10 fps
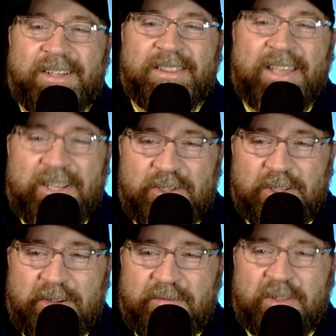the
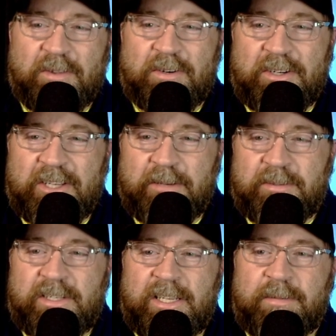angel of the Lord,
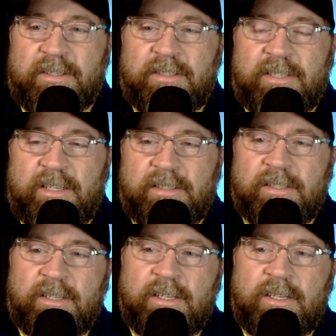comes to him and says,
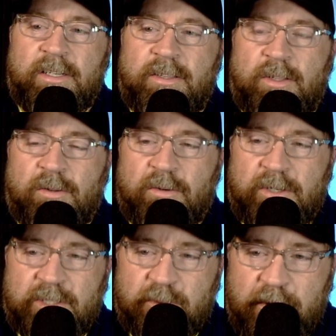"The
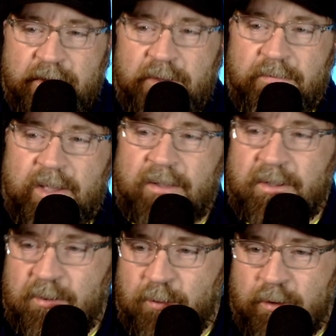Lord is with you,
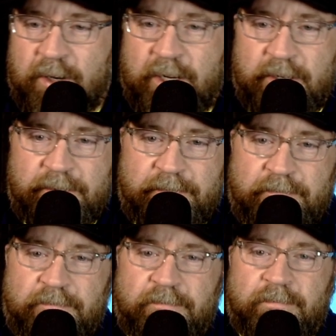valiant warrior."
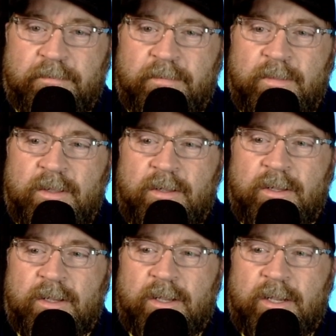
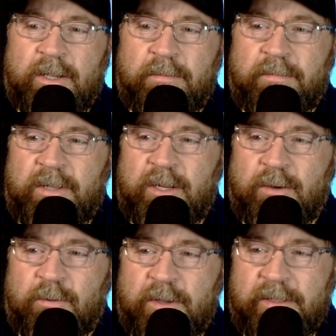Um, you
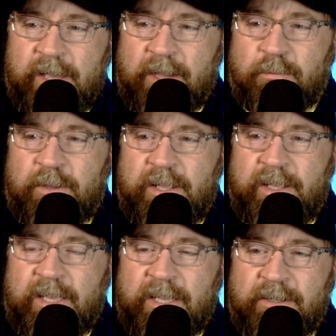know, with God, we
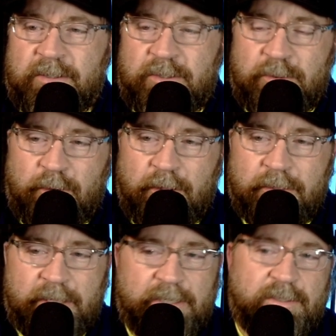can do all
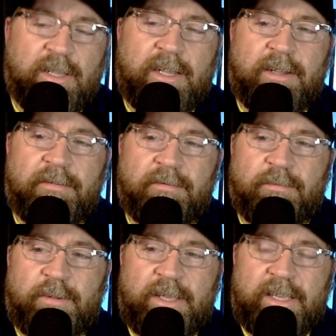things. Uh,
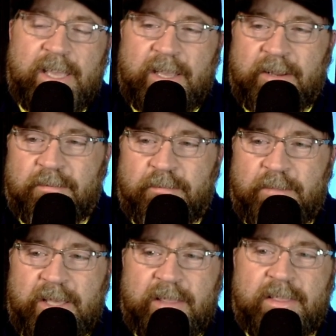we can
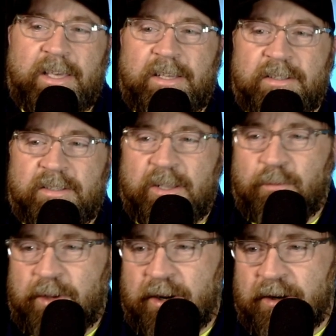be things that
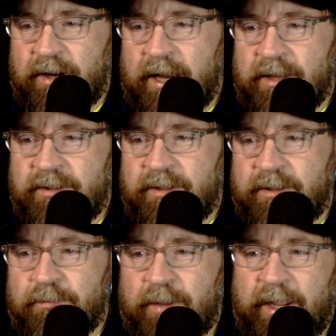we are not
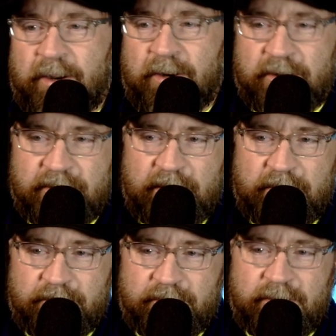by
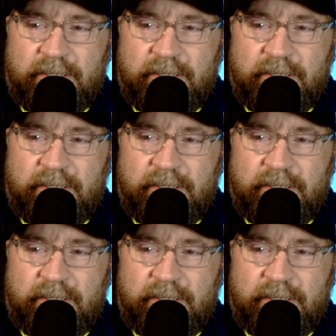ourselves.